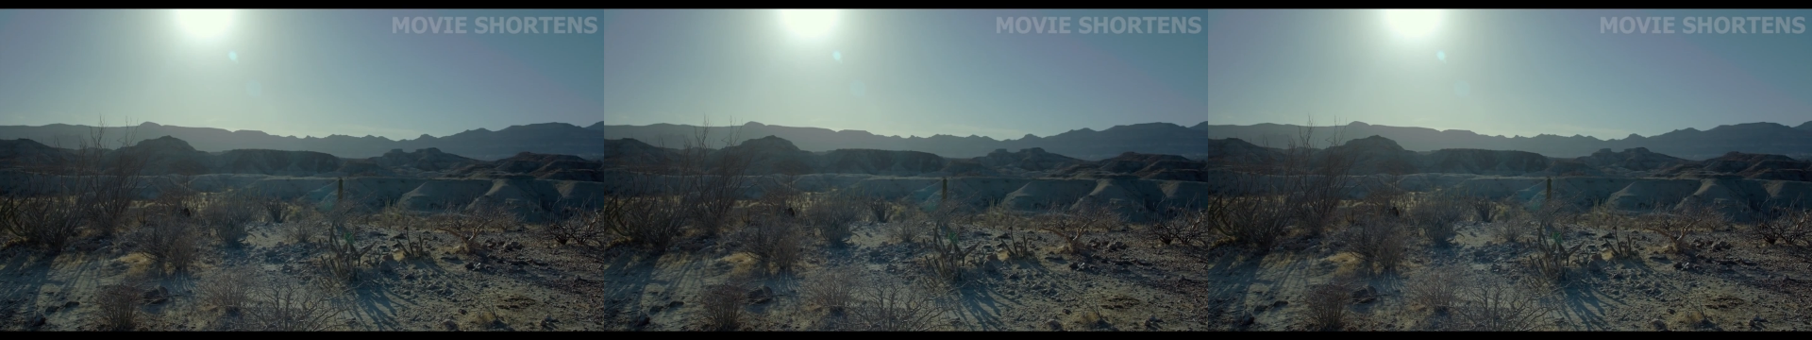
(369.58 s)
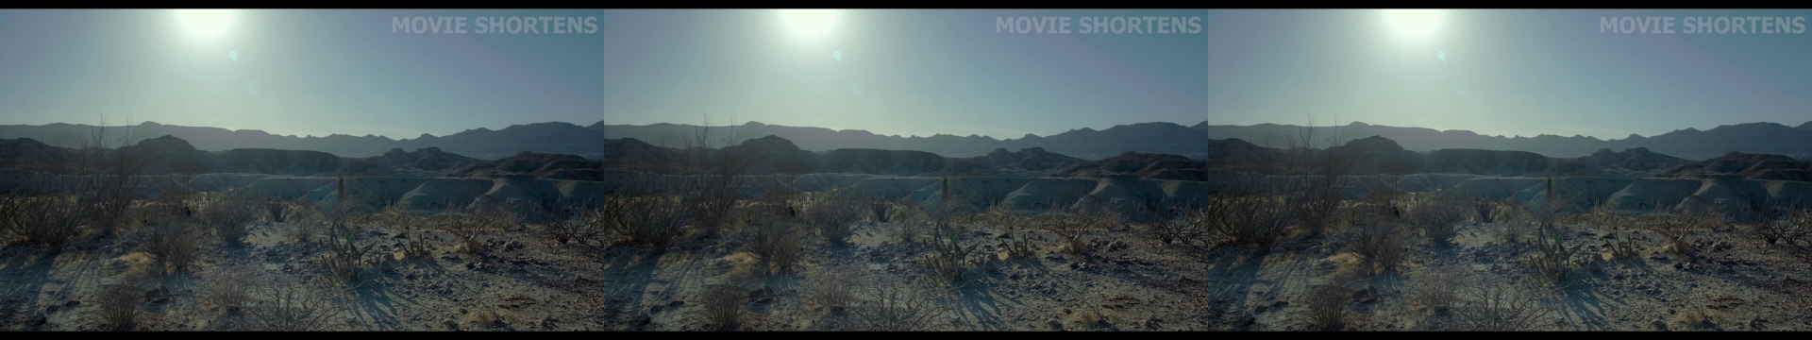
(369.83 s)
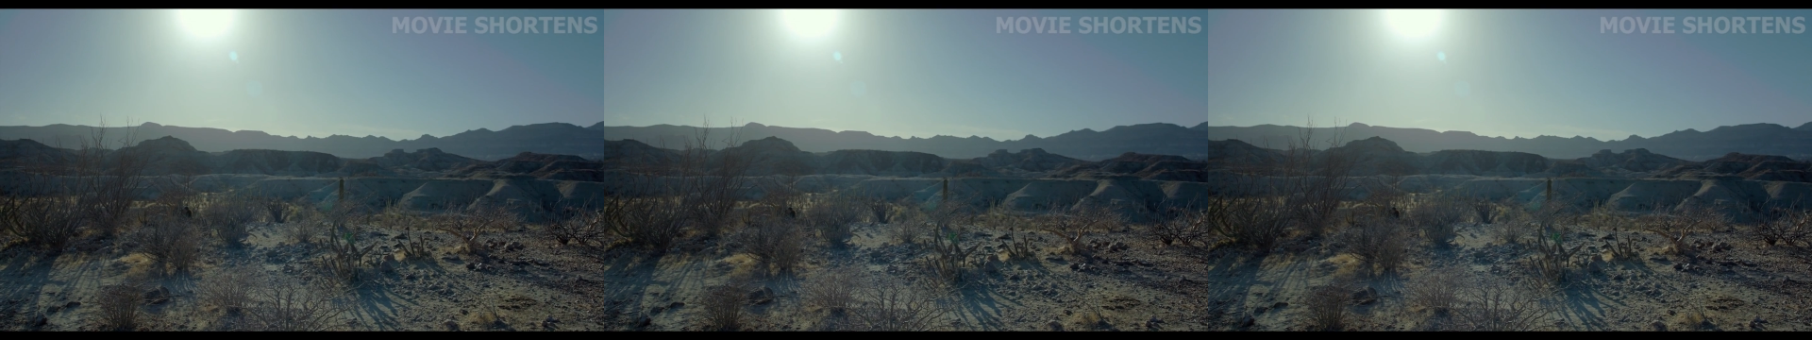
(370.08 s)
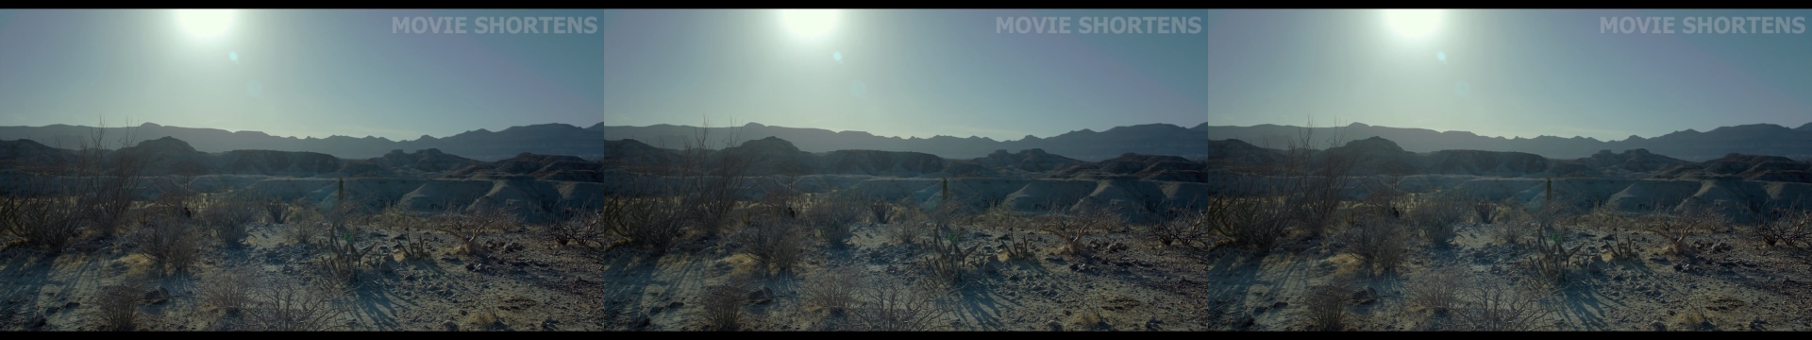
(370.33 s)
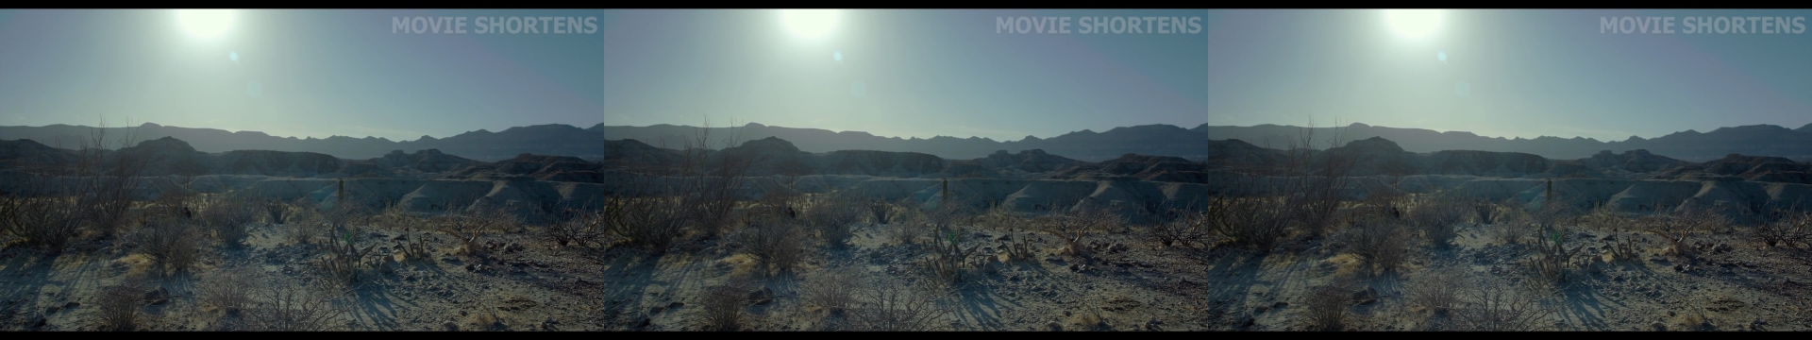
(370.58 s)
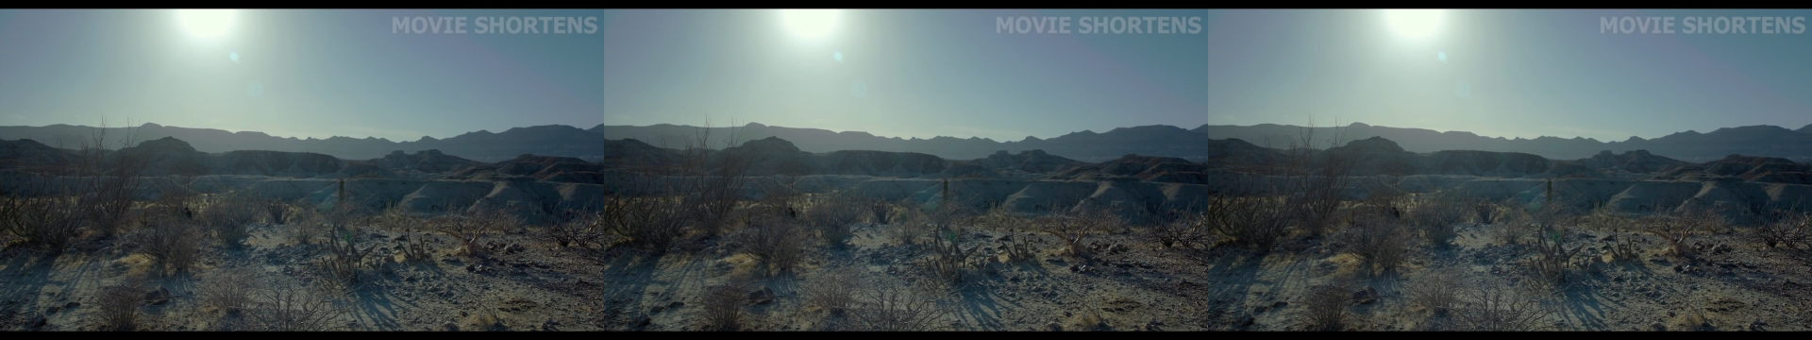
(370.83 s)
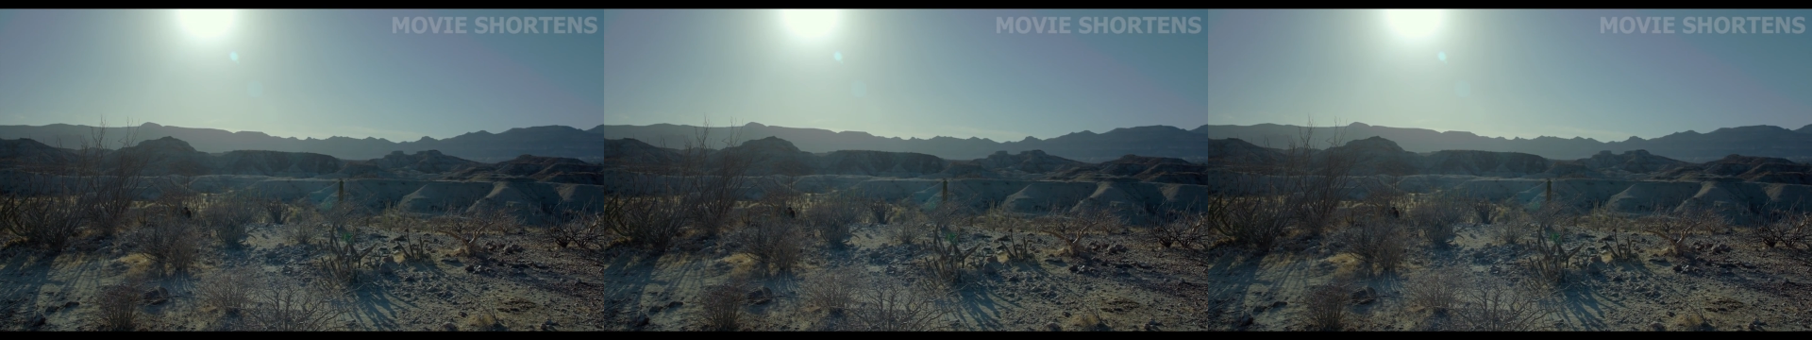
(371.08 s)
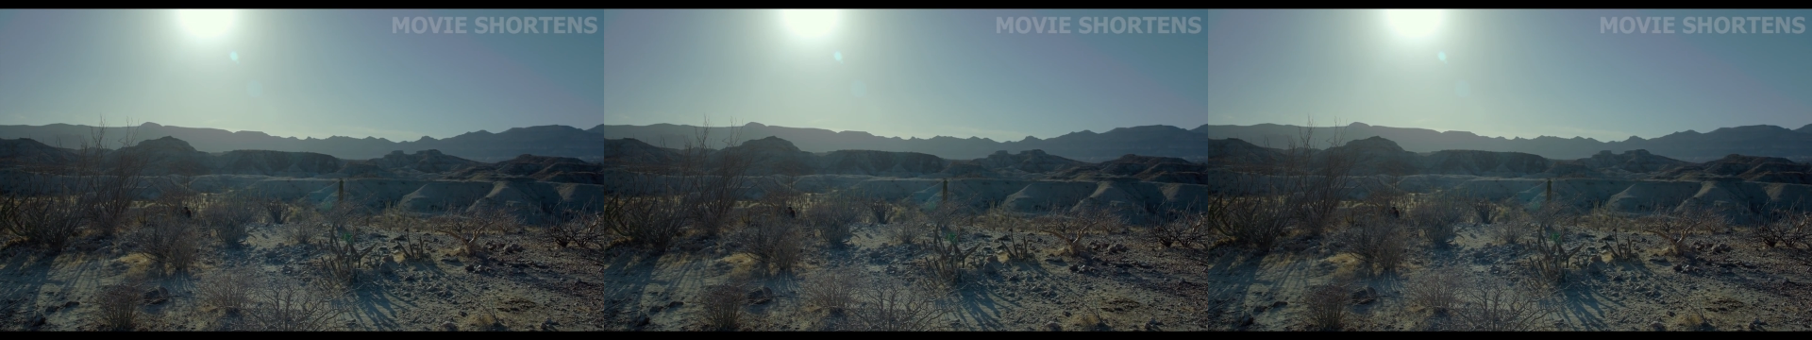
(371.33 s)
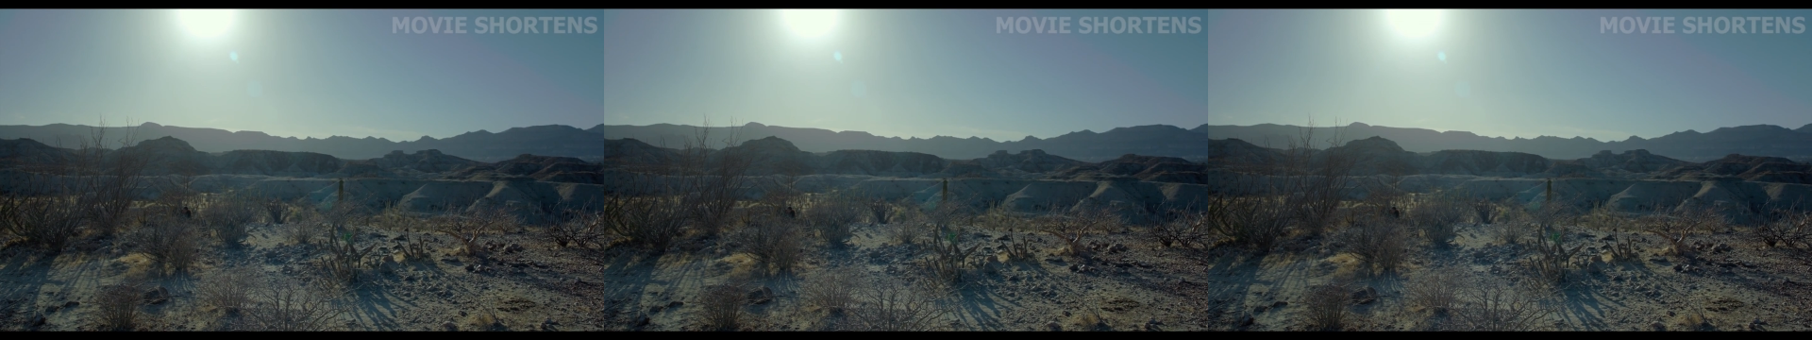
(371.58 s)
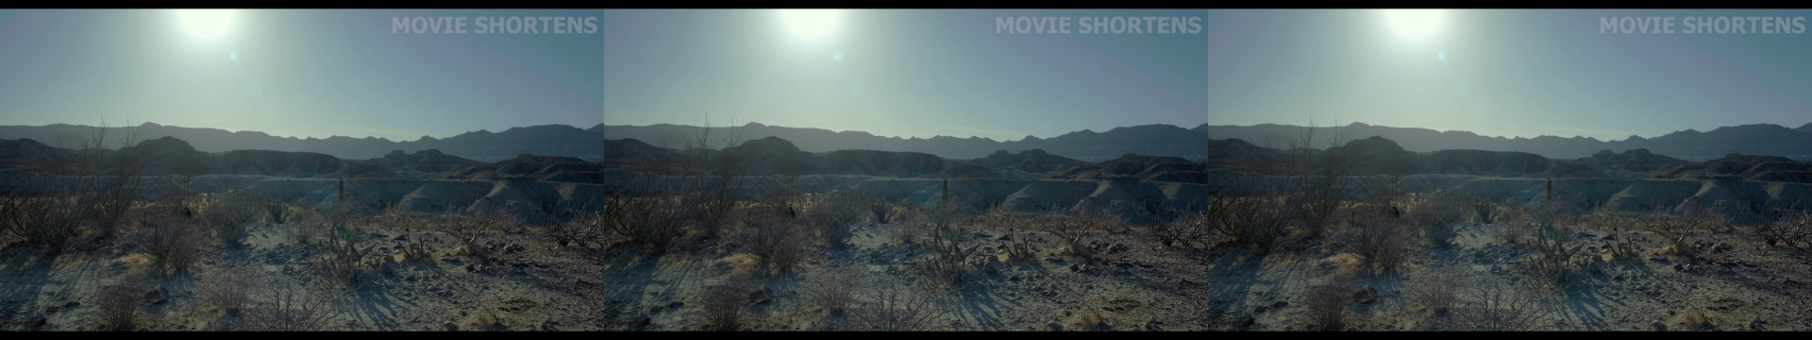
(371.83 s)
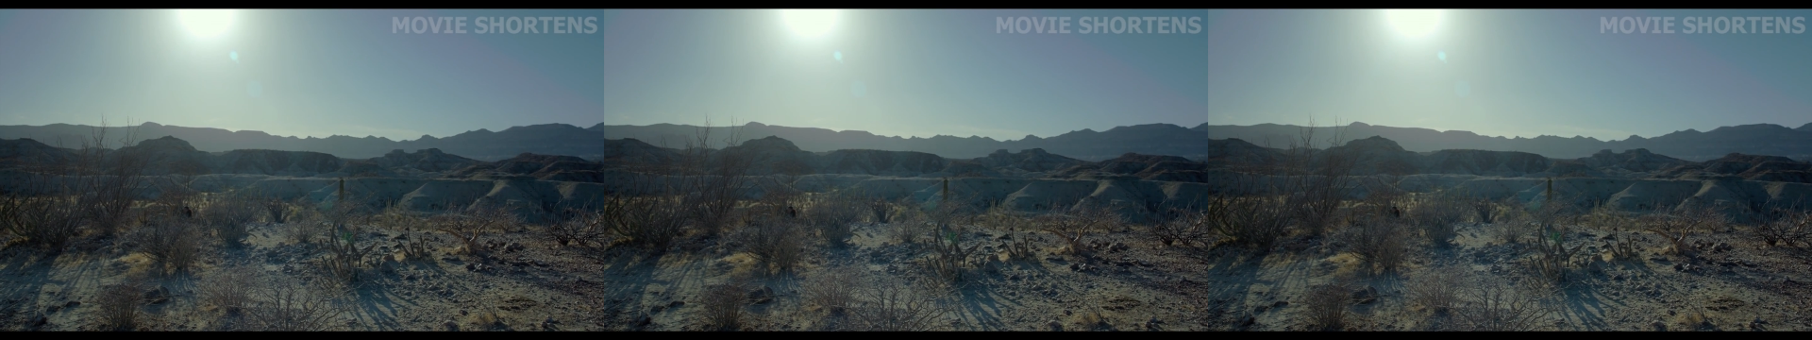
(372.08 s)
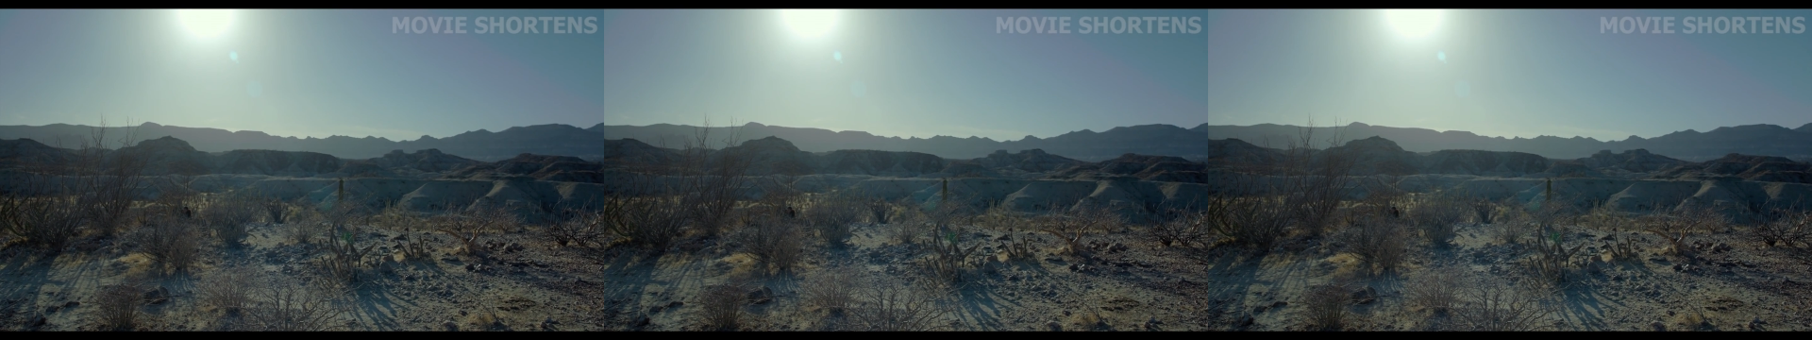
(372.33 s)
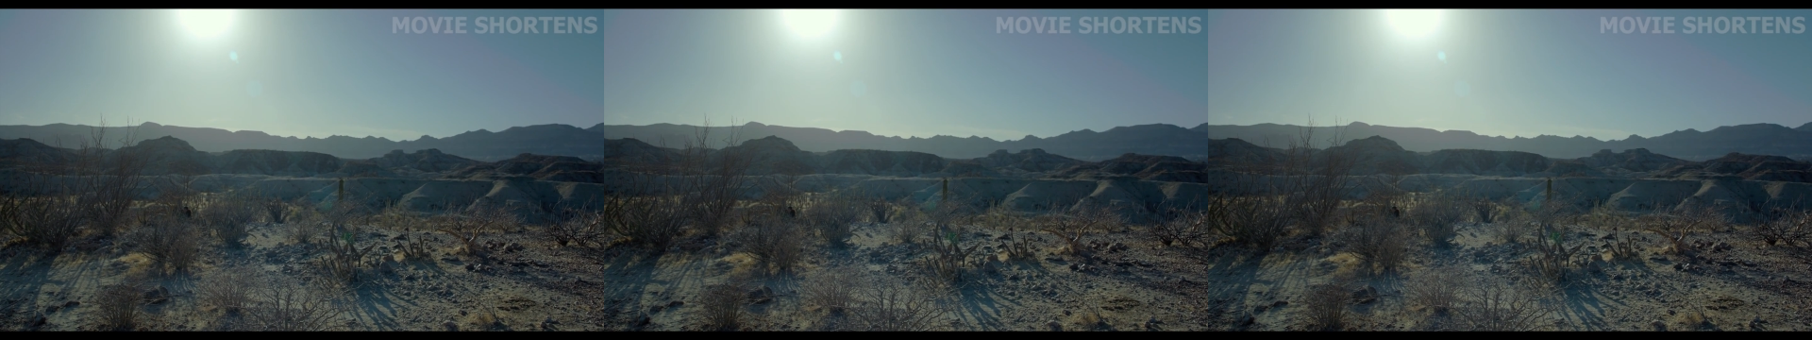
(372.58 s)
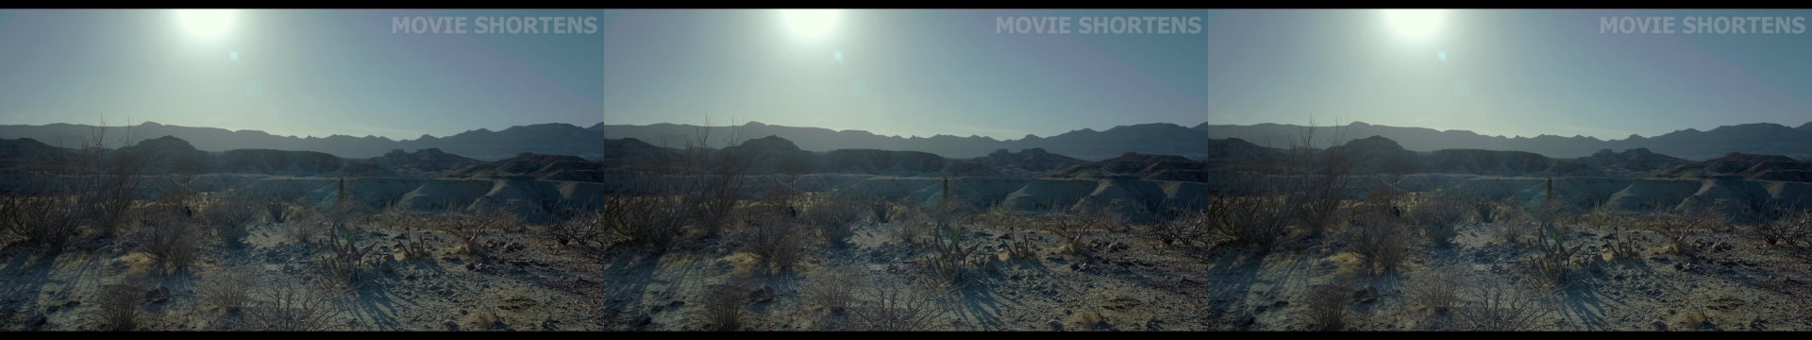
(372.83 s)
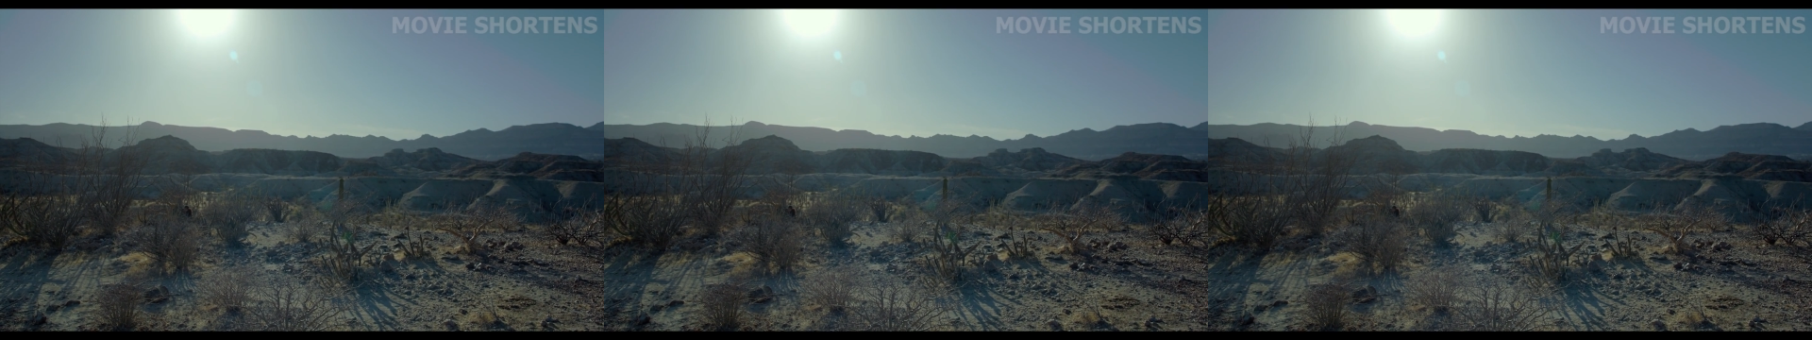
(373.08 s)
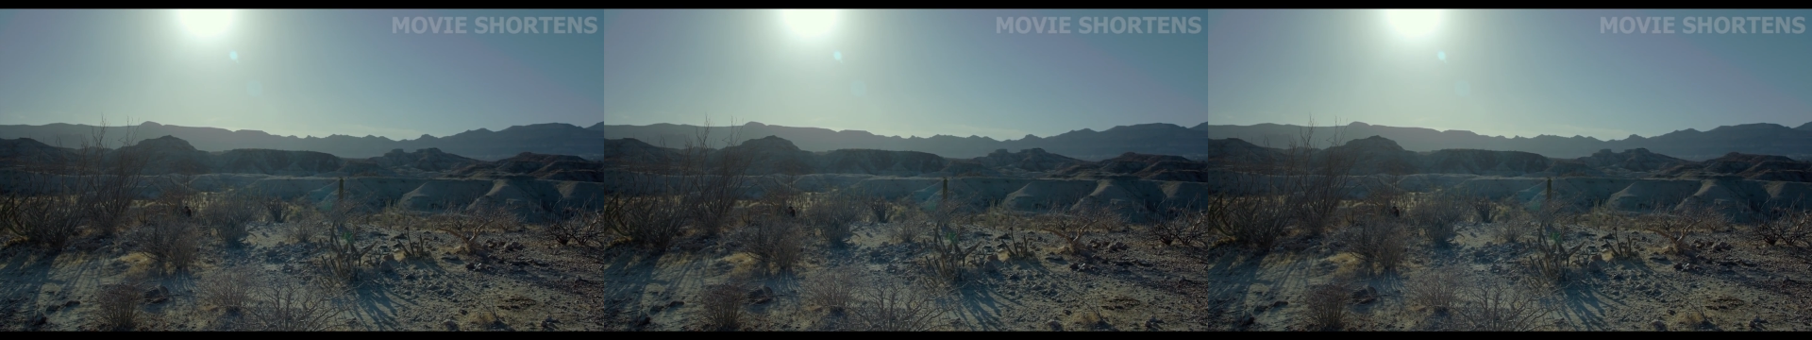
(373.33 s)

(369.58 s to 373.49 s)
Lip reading: Nobody's mouth can be seen.